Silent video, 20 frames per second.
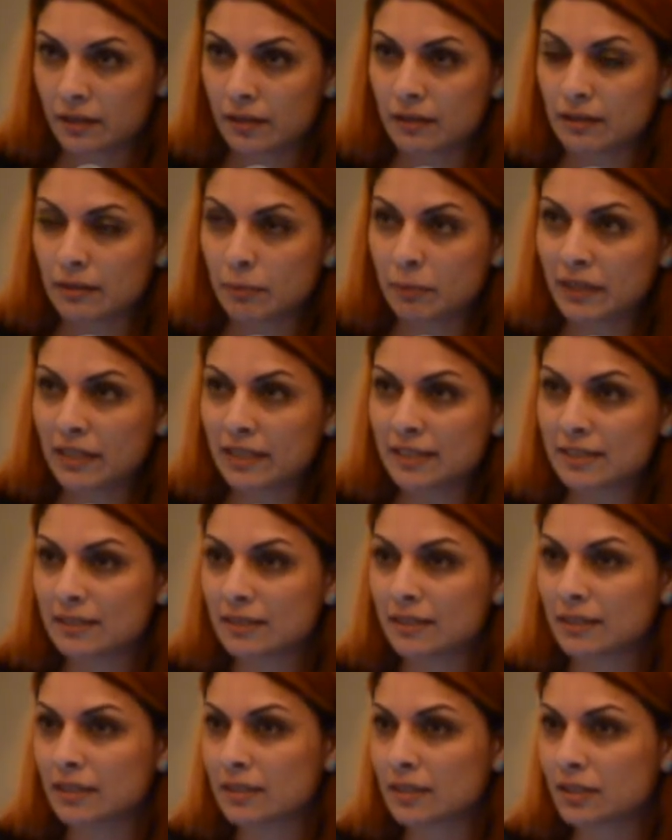The
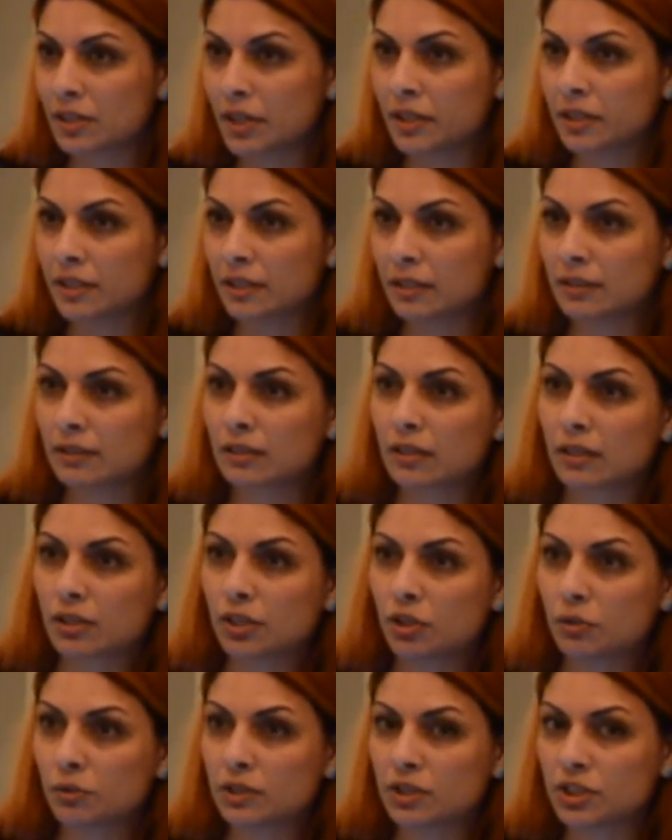PSC started
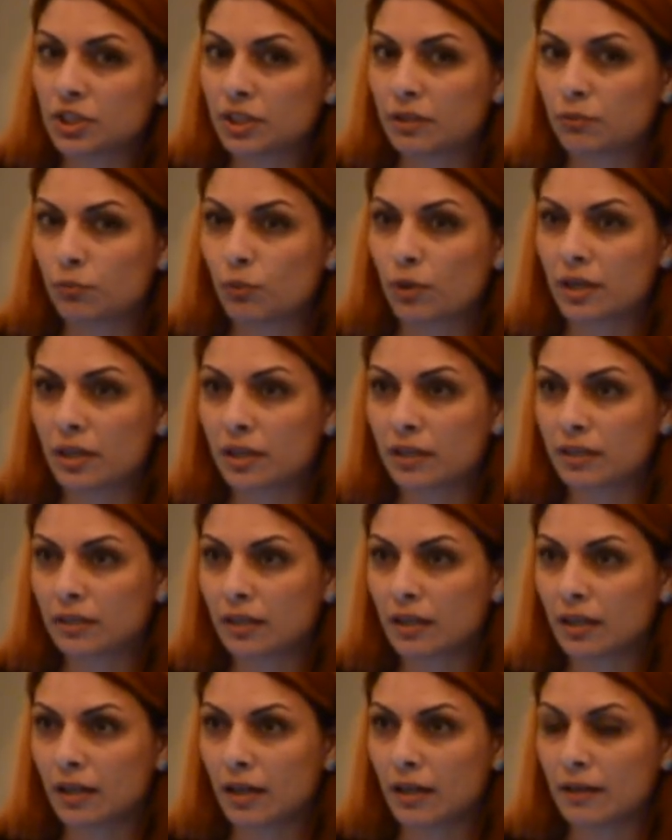coalition
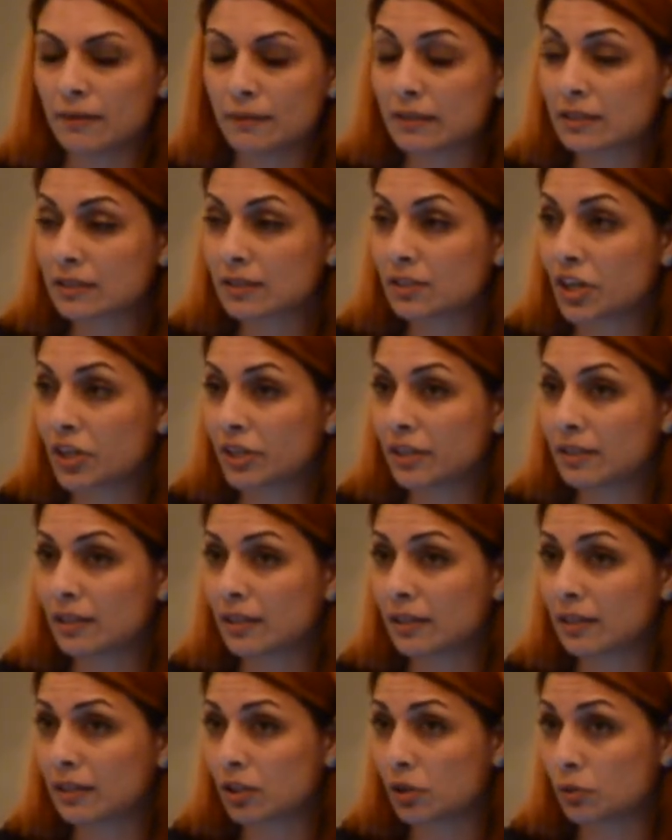work, they started
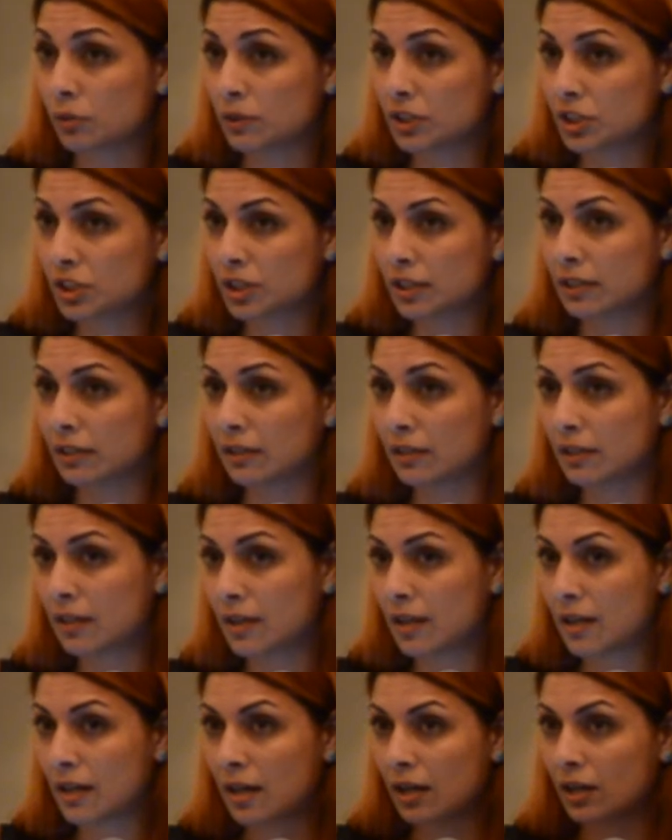a coalition
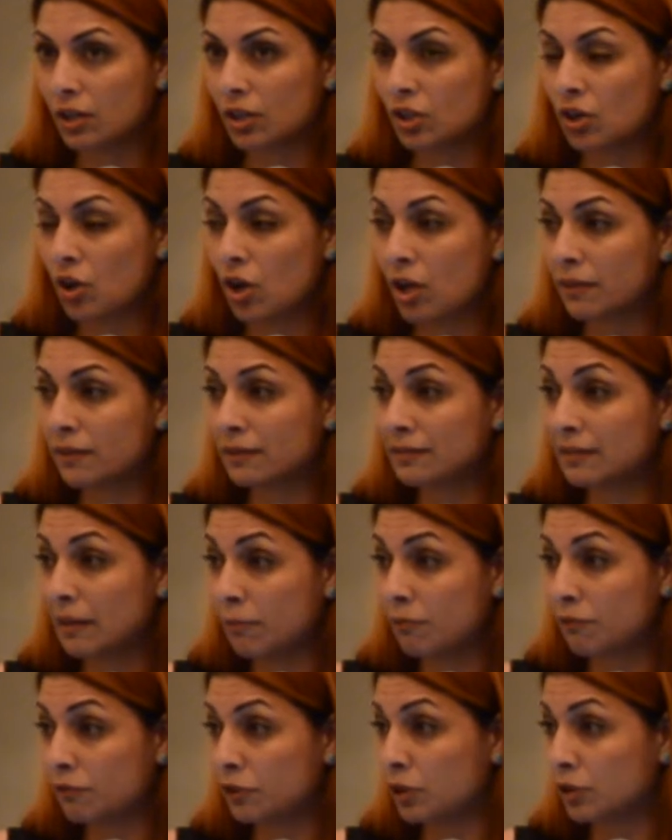called the
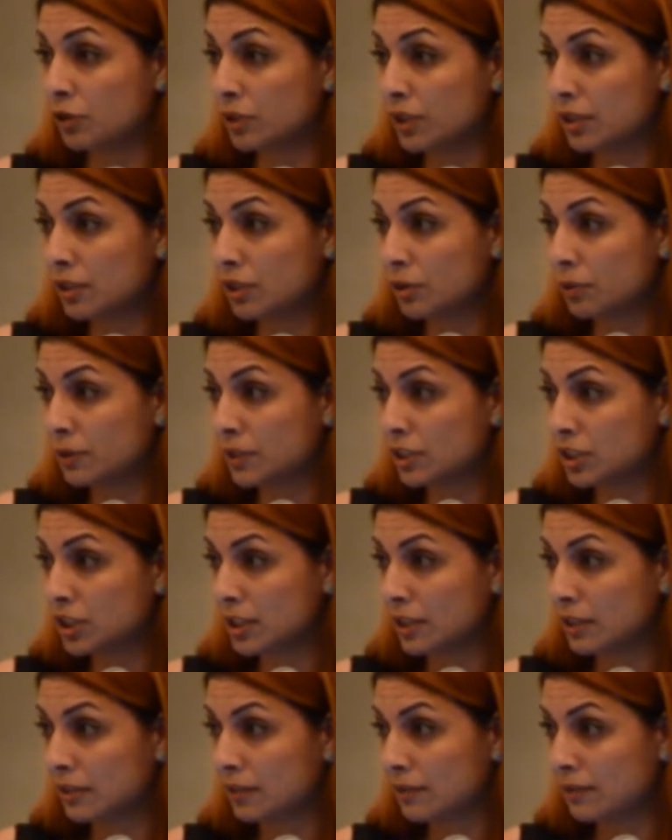Dump Veolia
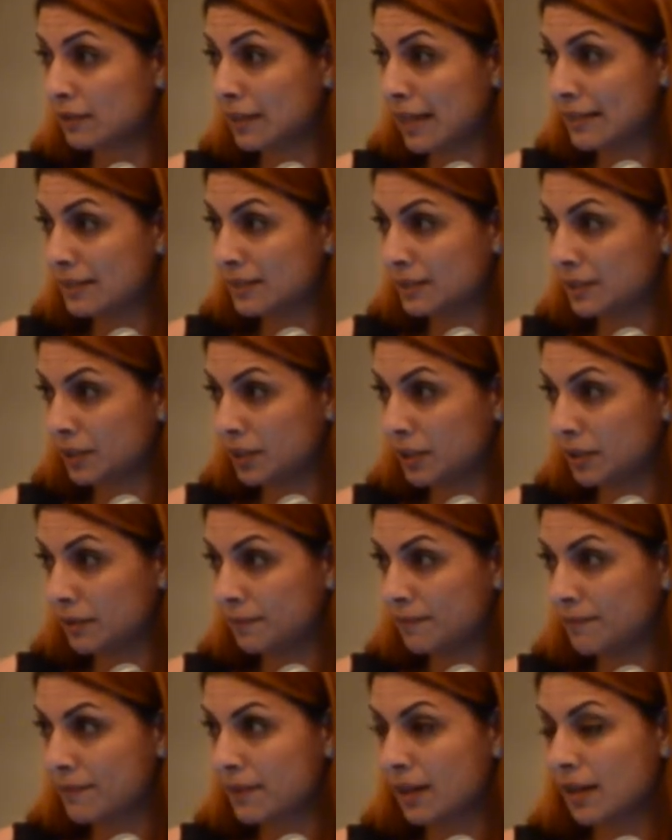Coalition last year.
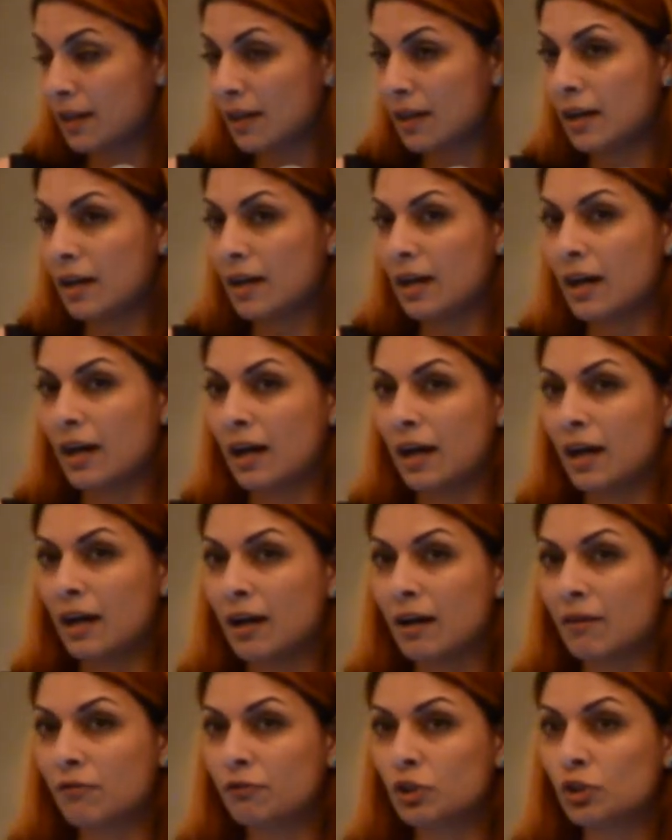
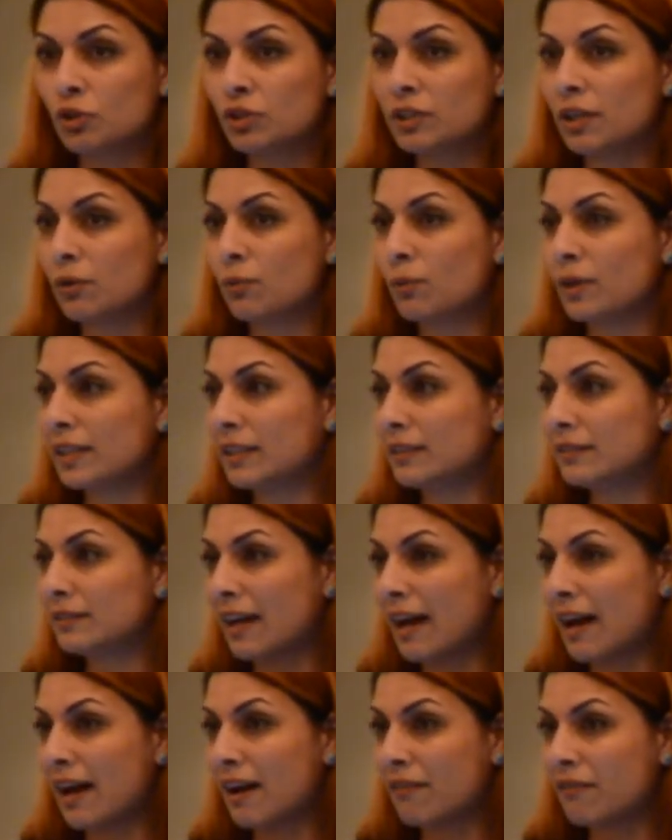Veolia wanted to
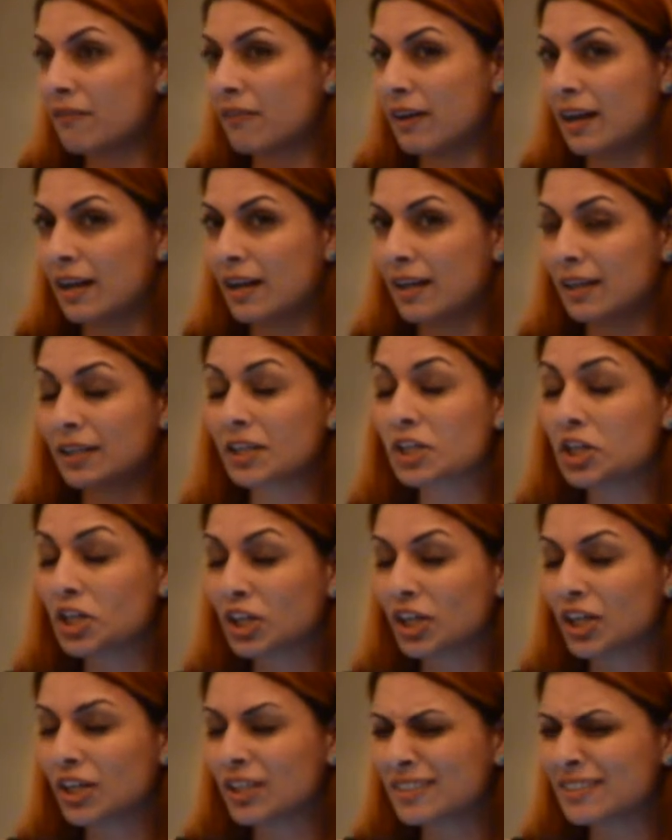have a
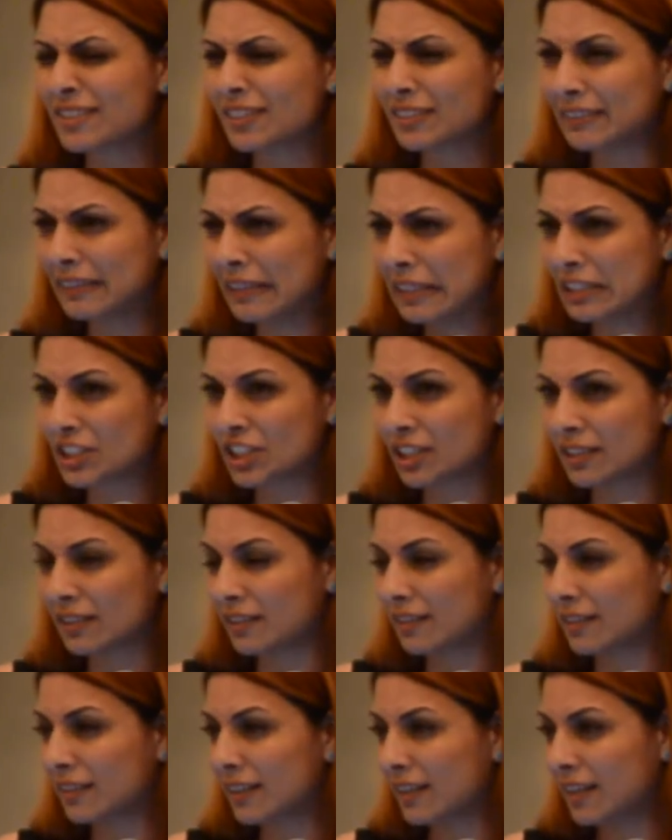consultation
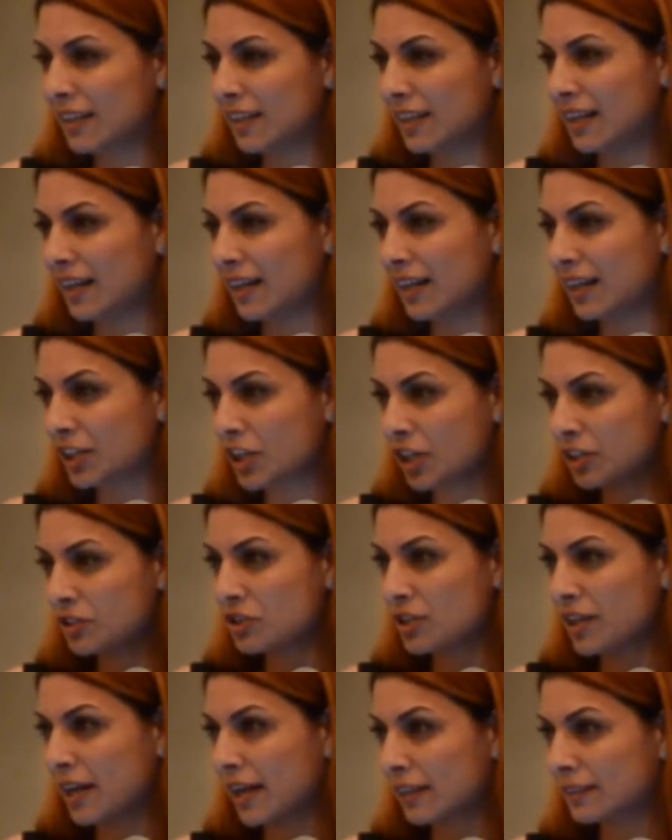
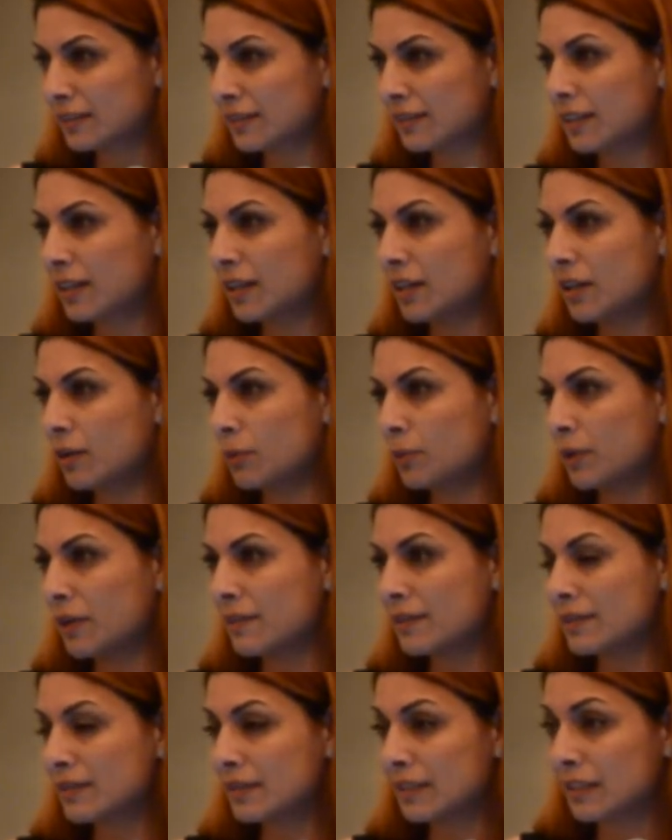contract with
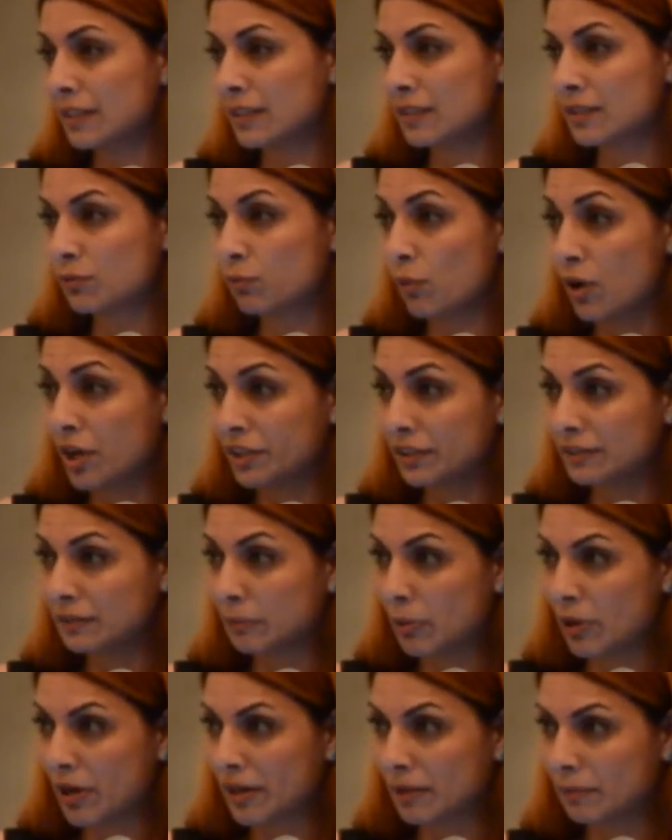the city's water
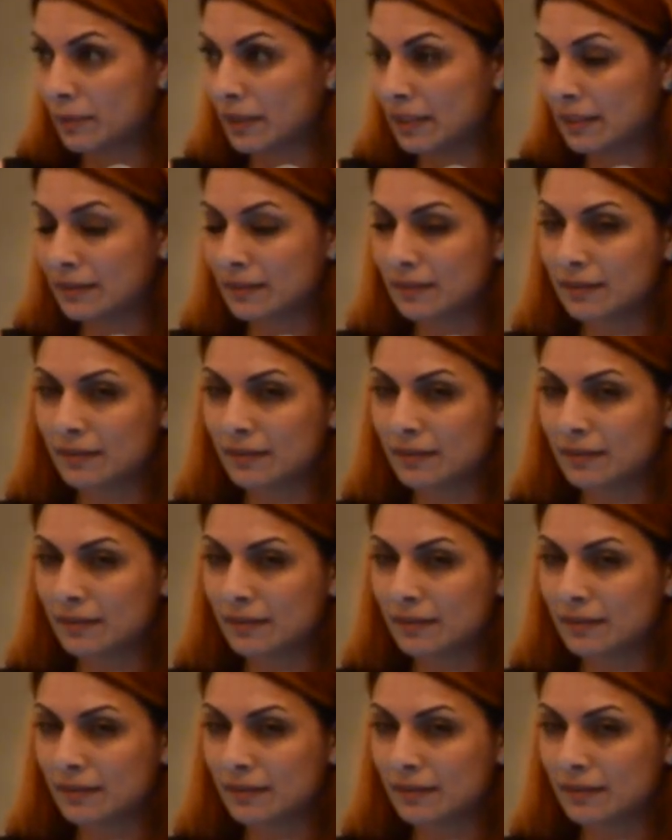department.